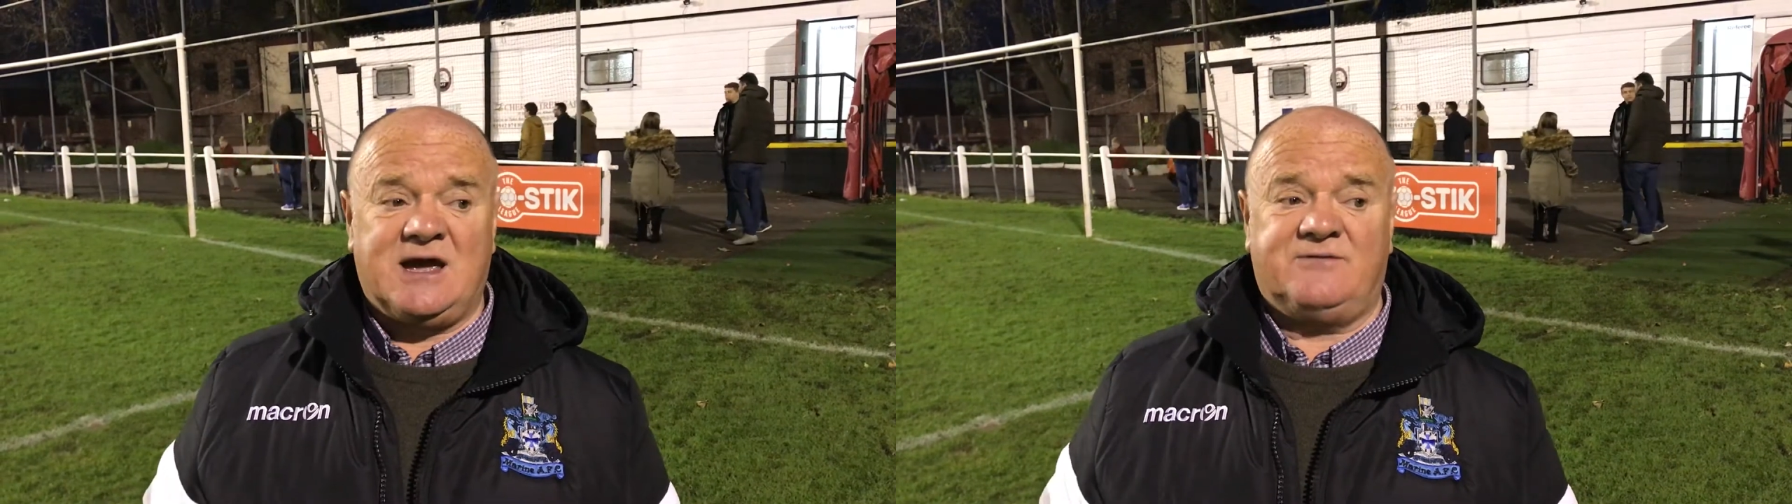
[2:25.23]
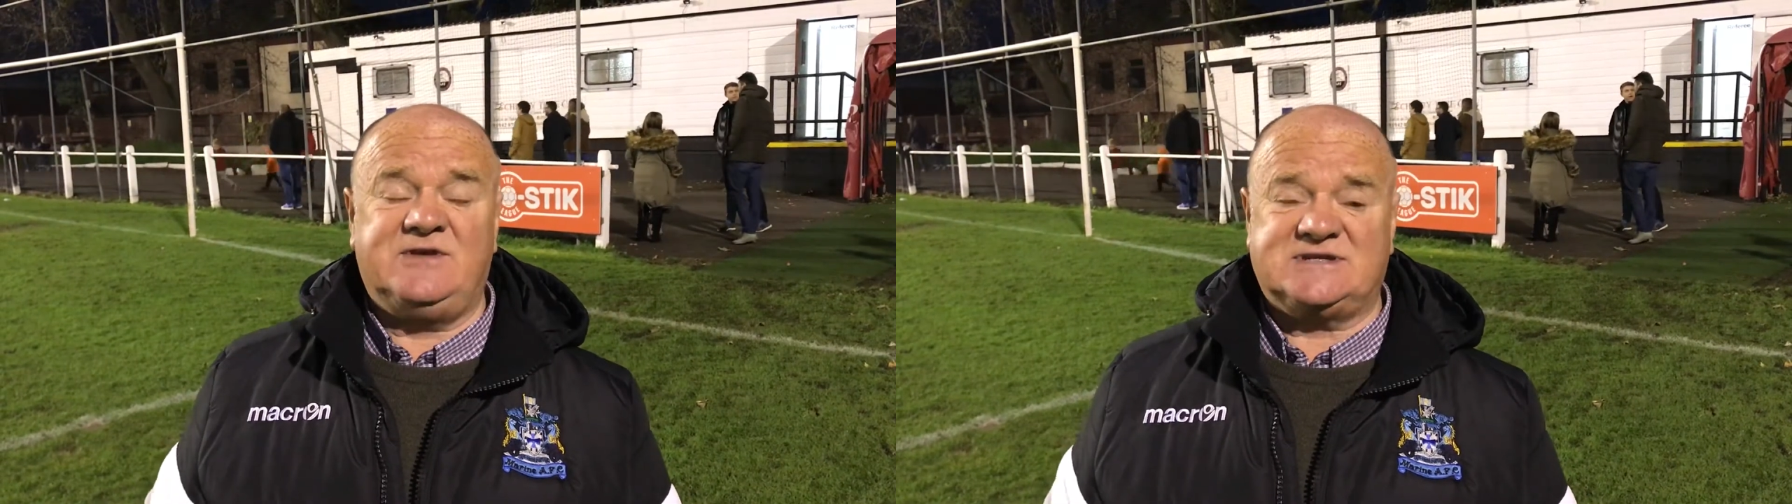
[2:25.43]

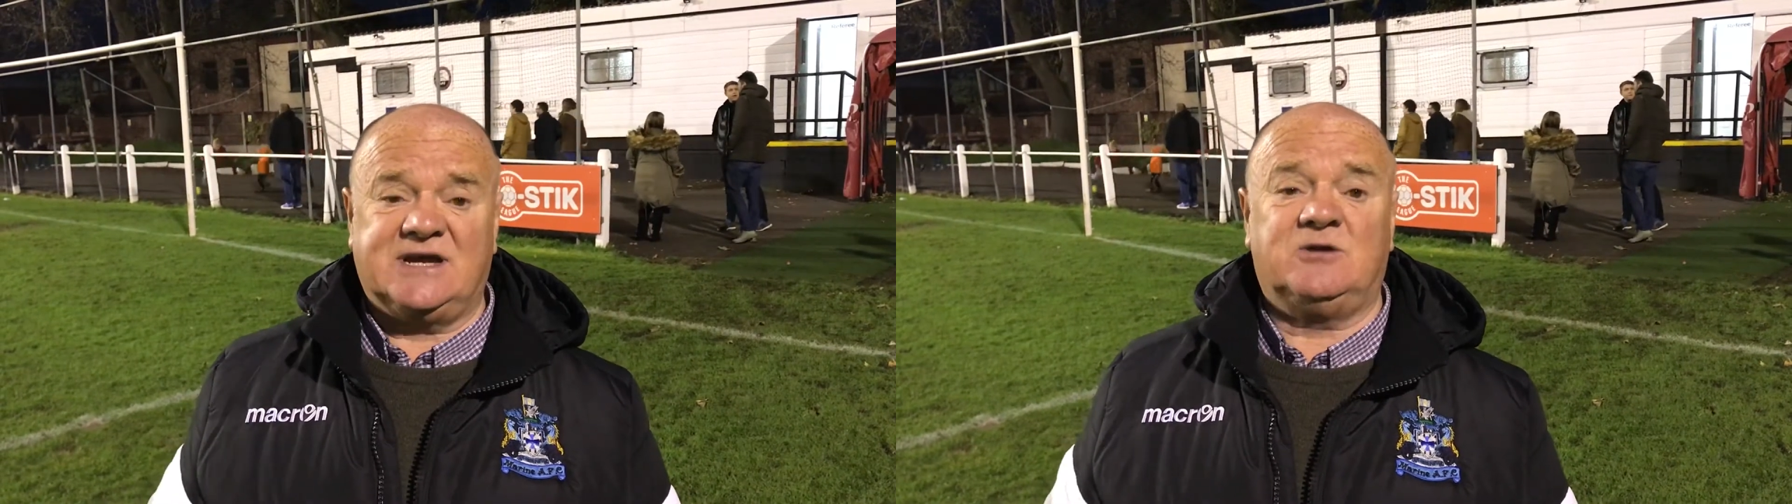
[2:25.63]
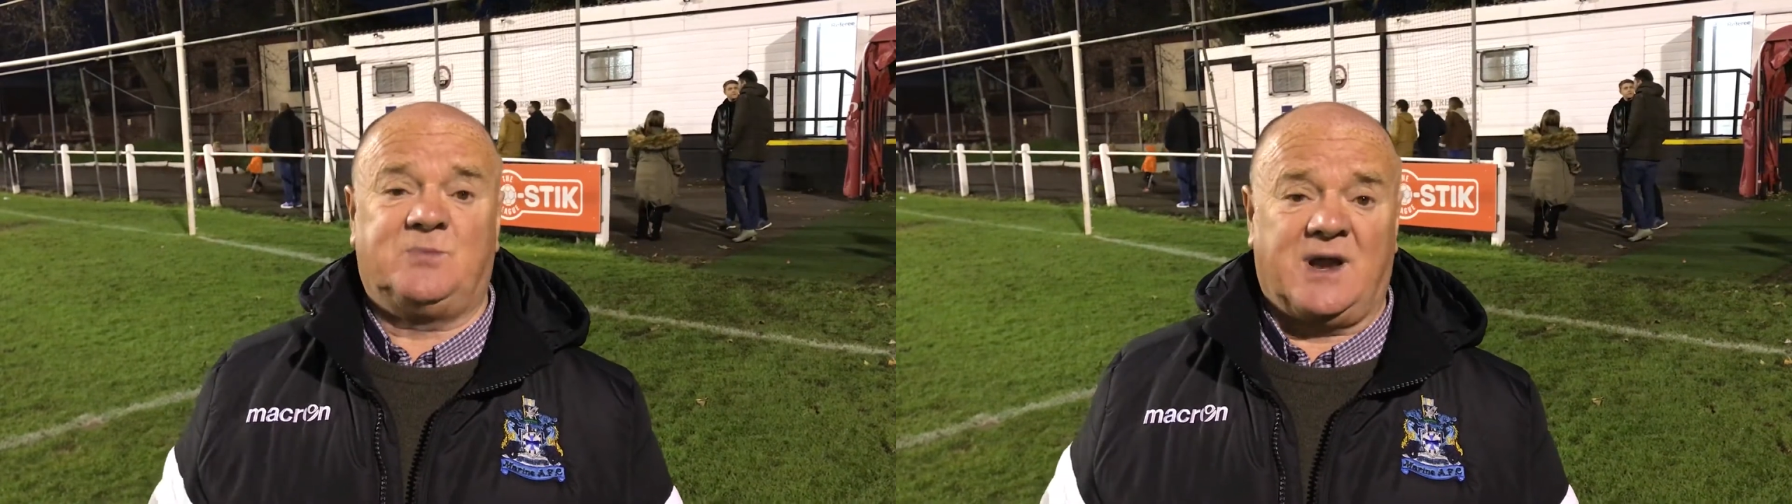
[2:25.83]
every
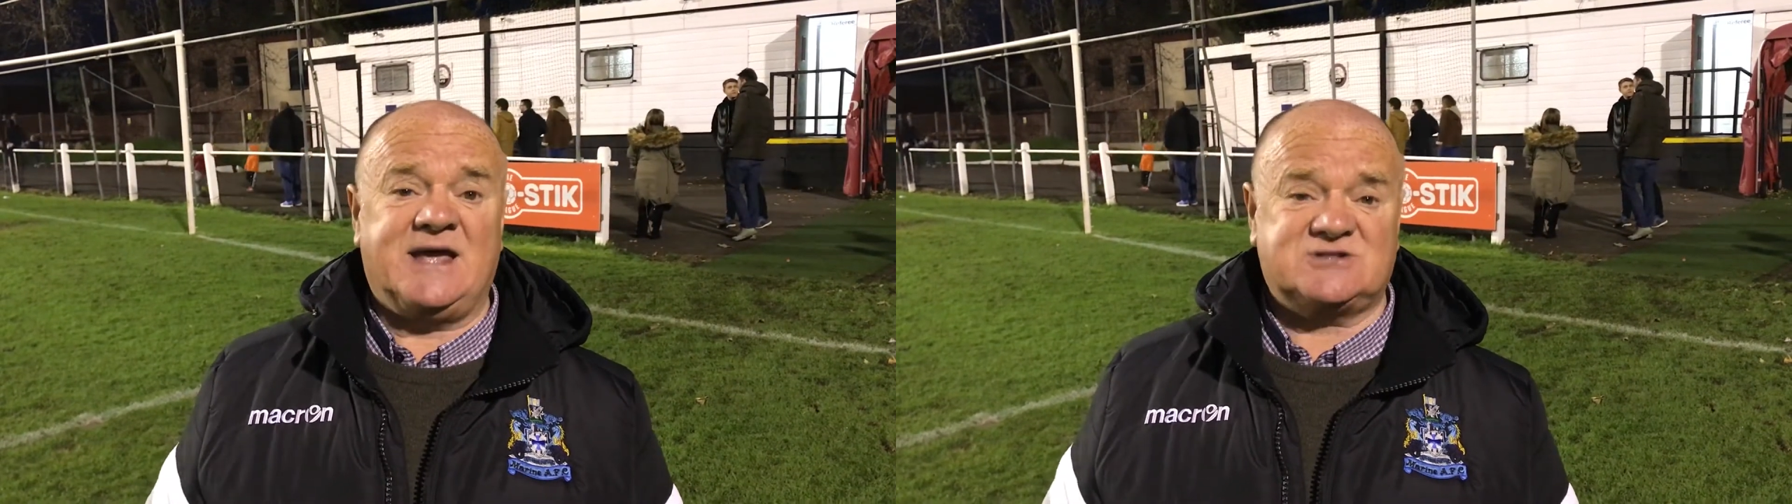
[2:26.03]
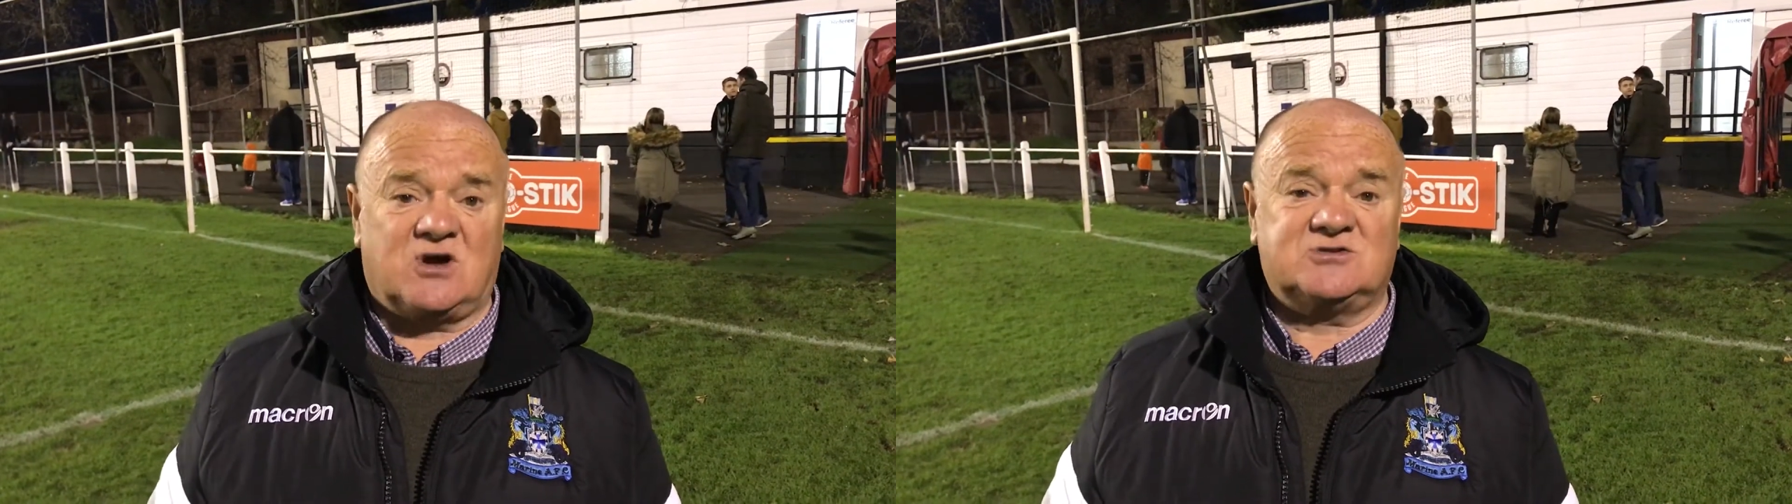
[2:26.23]
single
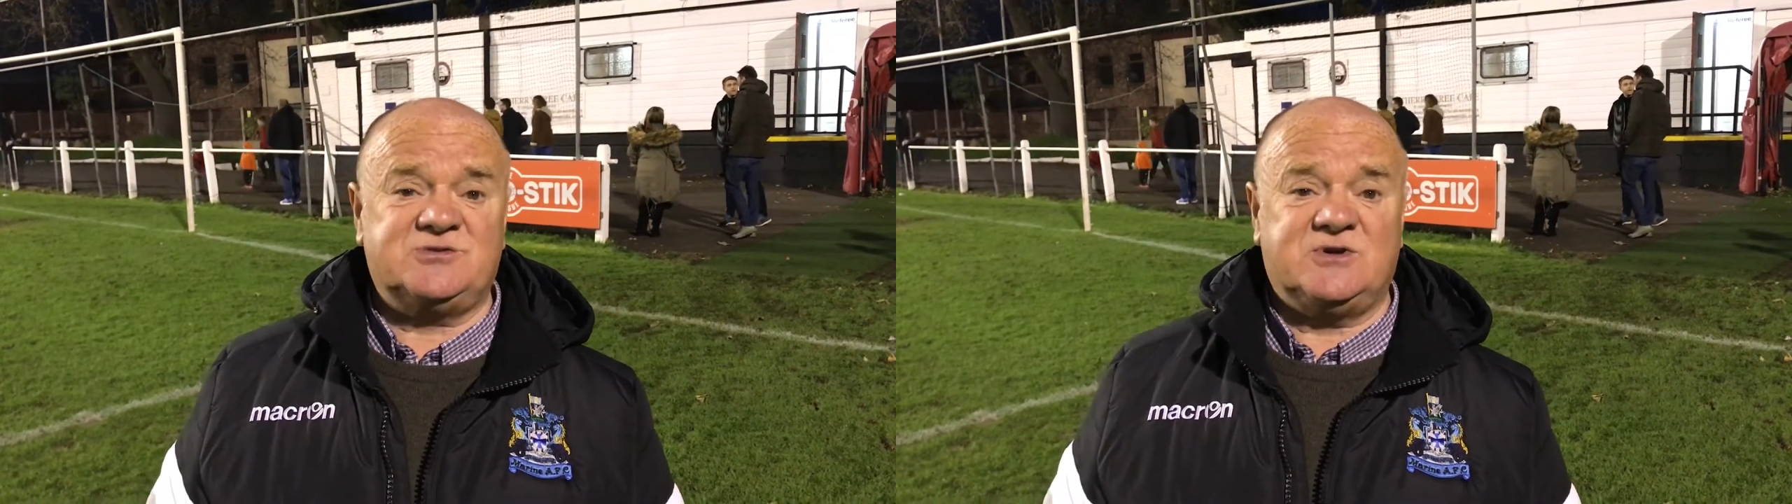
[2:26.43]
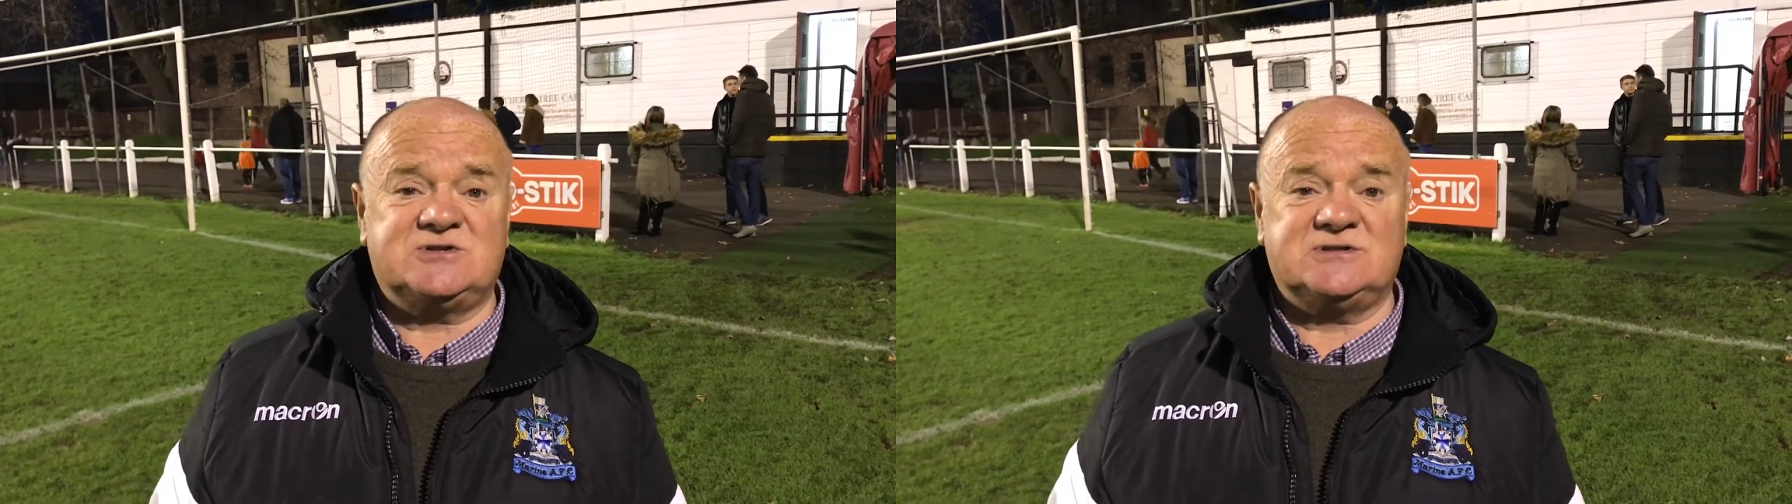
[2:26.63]
player's
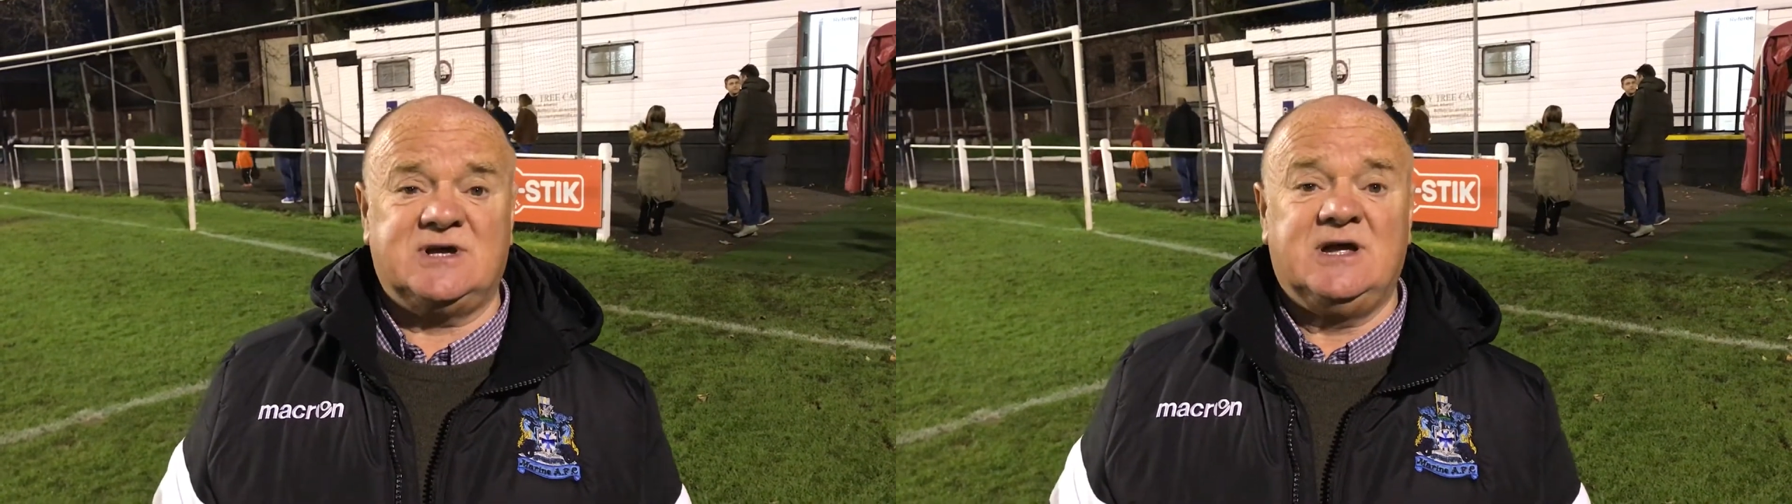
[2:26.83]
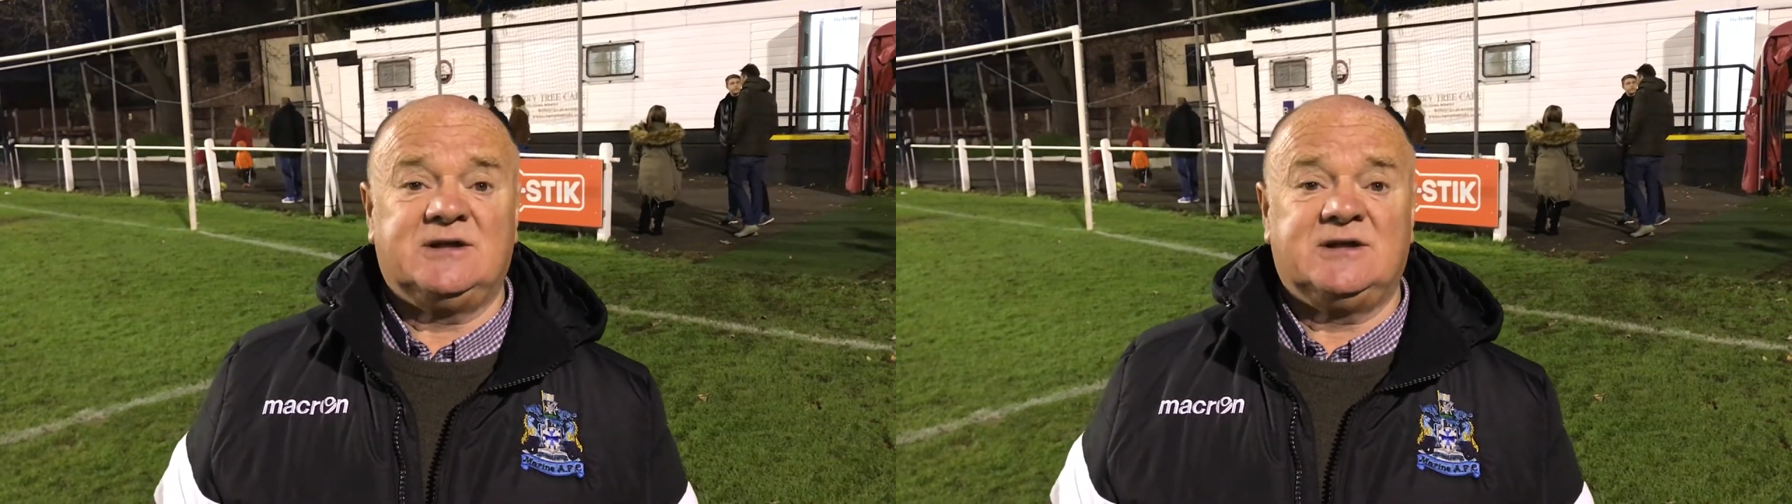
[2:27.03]
contributed.